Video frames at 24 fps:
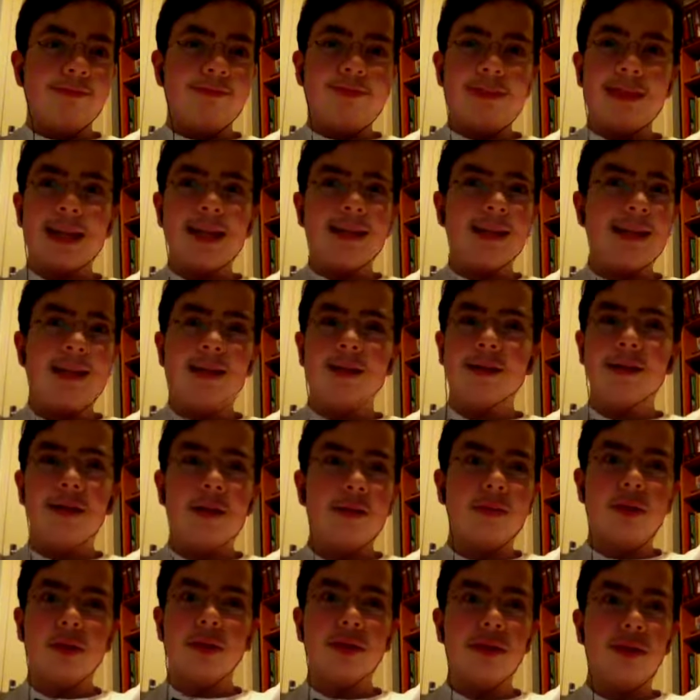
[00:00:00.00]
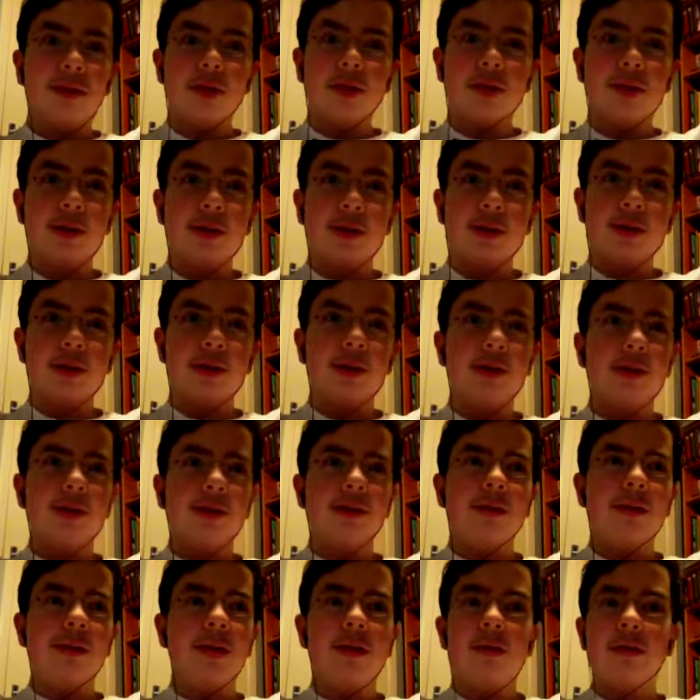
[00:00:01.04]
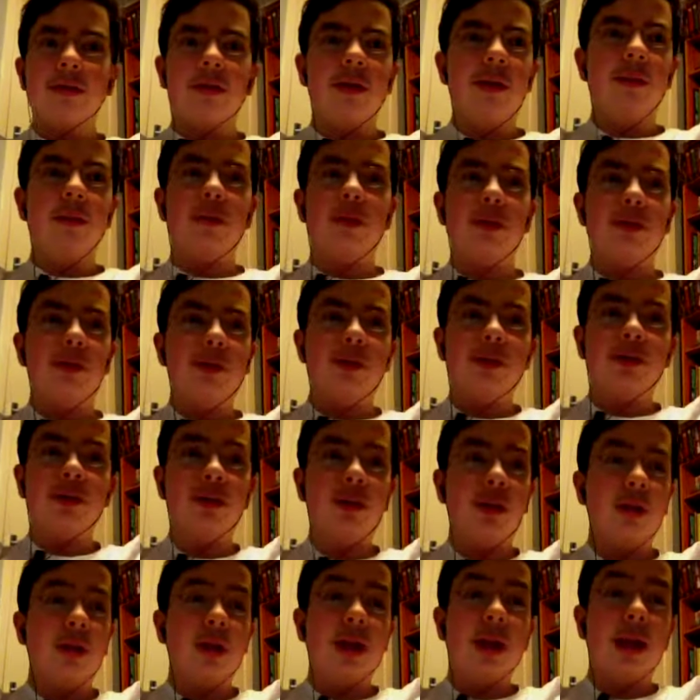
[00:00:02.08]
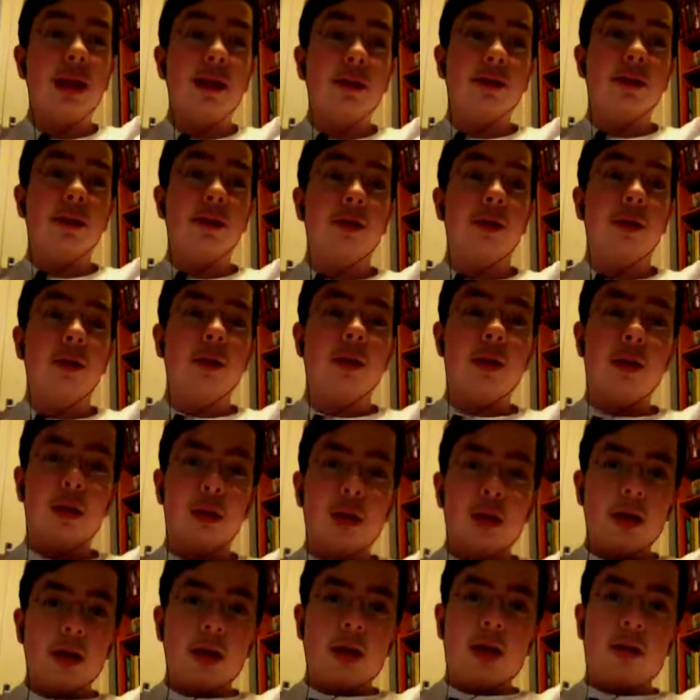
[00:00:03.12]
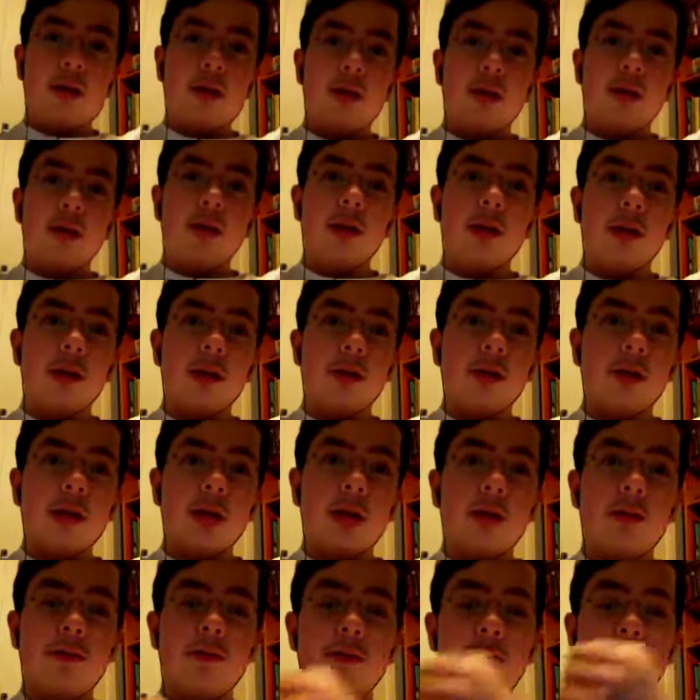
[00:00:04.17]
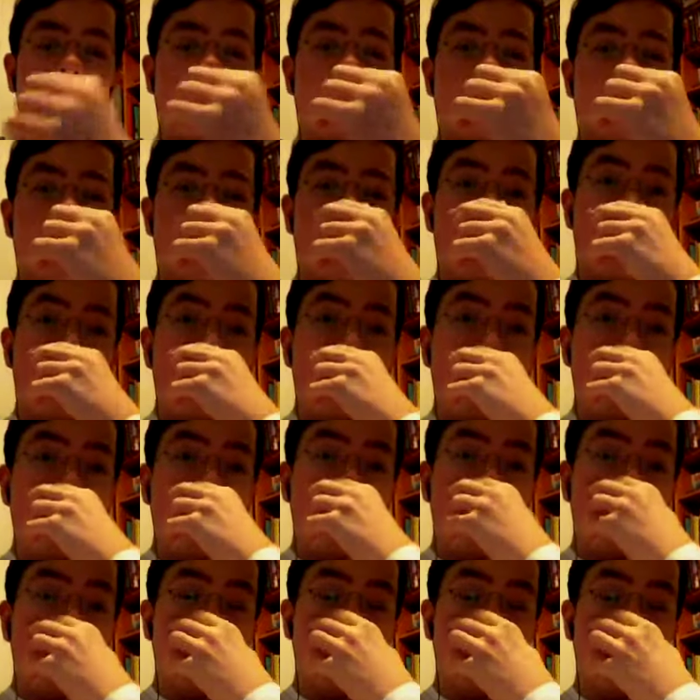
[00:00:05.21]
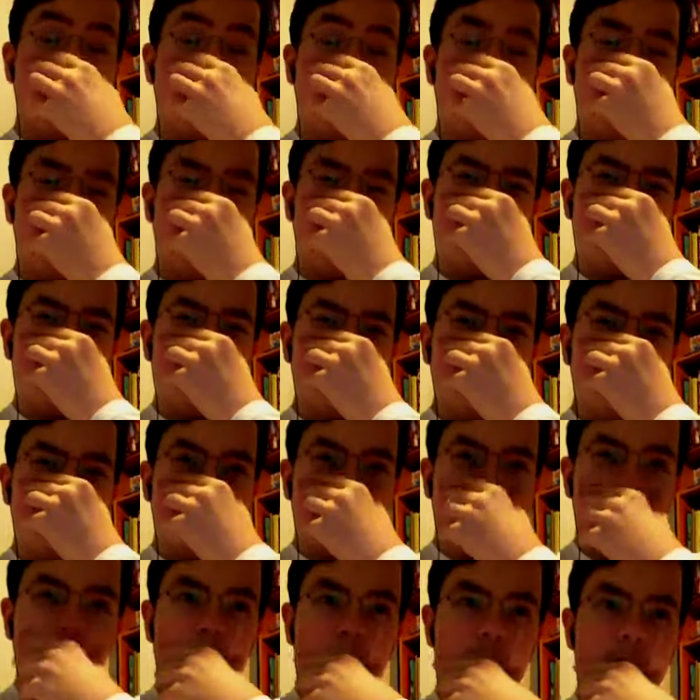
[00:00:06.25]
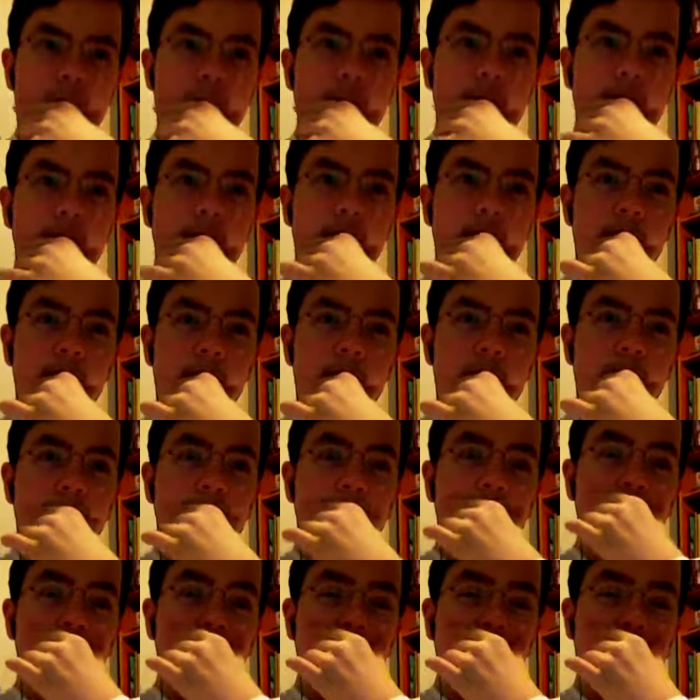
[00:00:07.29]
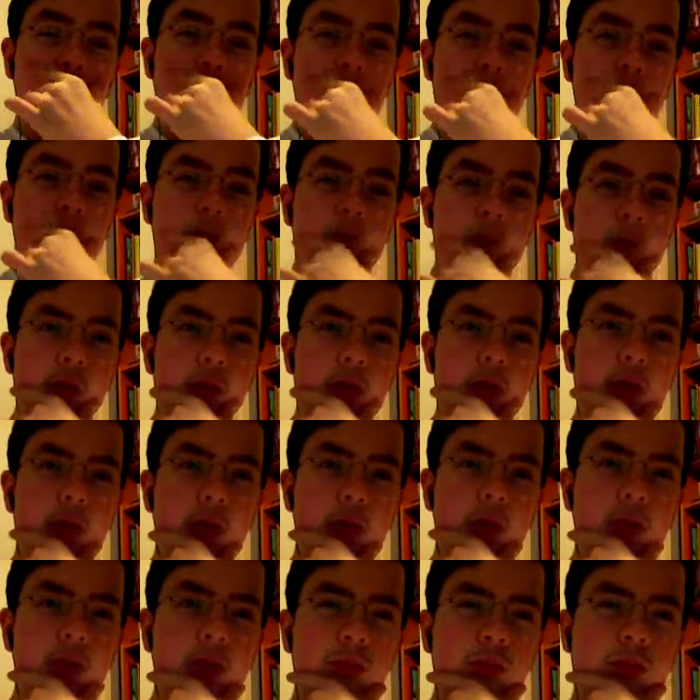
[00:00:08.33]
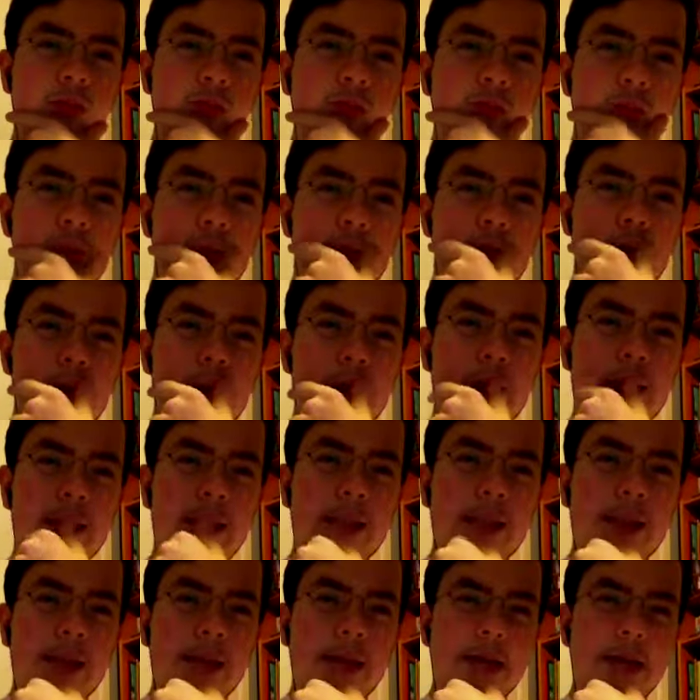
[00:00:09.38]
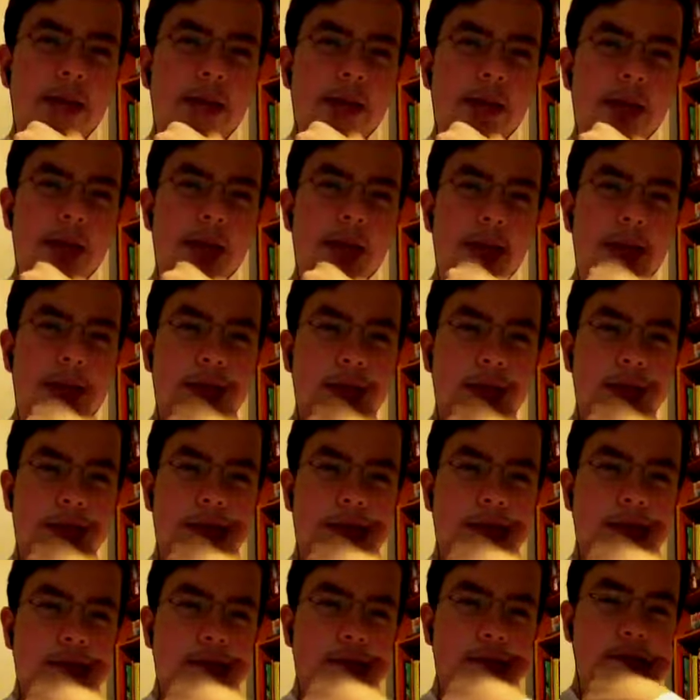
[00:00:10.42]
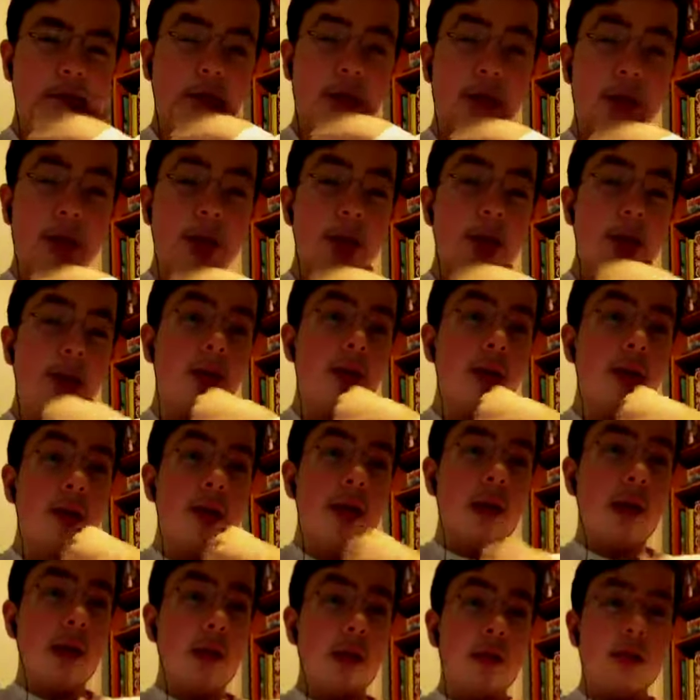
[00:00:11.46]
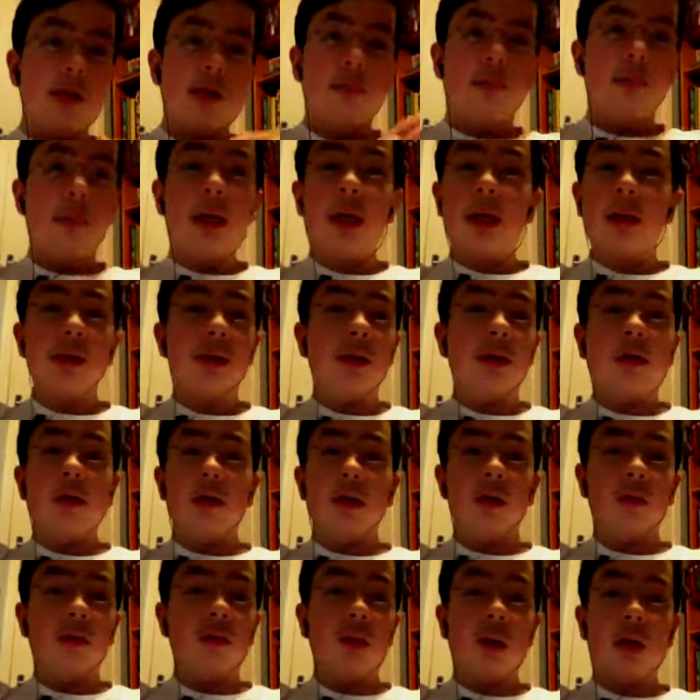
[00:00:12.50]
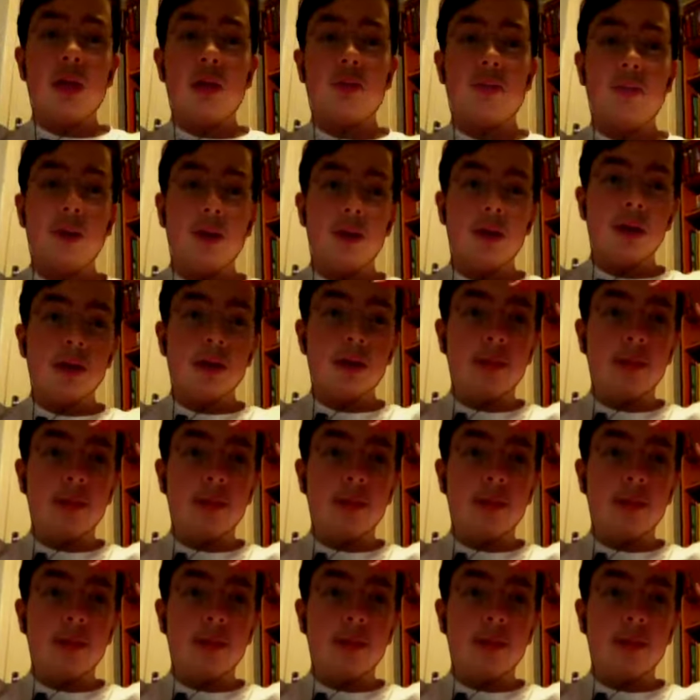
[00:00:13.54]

Not that good of a choice. James Raymer is a shitty actor. Well, he did okay in 48 Hours, and his performance in Too Fast, Too Furious was... You can bash it all you want, but